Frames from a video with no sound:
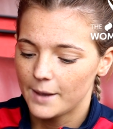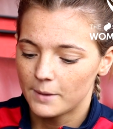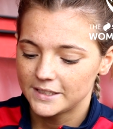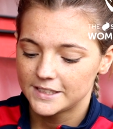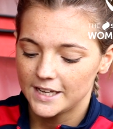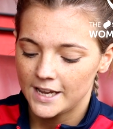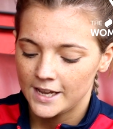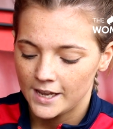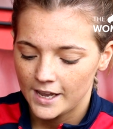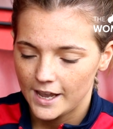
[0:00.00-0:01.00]
I'd
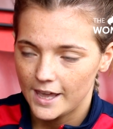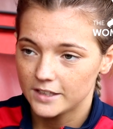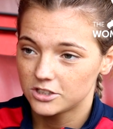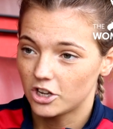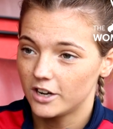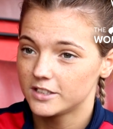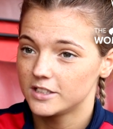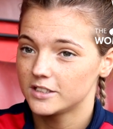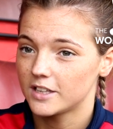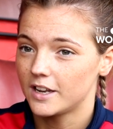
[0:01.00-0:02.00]
say at the start of the
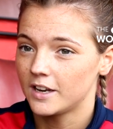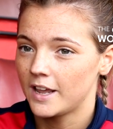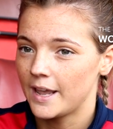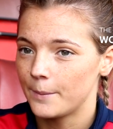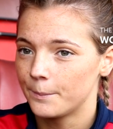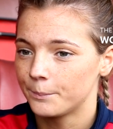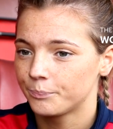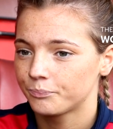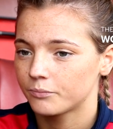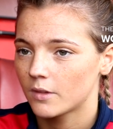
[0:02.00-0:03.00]
season,
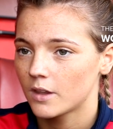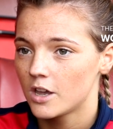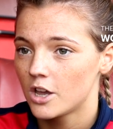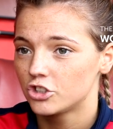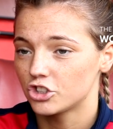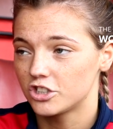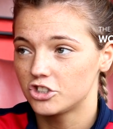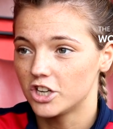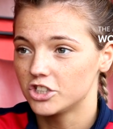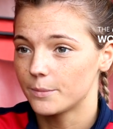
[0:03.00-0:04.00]
just the
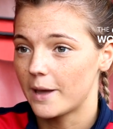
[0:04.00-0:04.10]
change of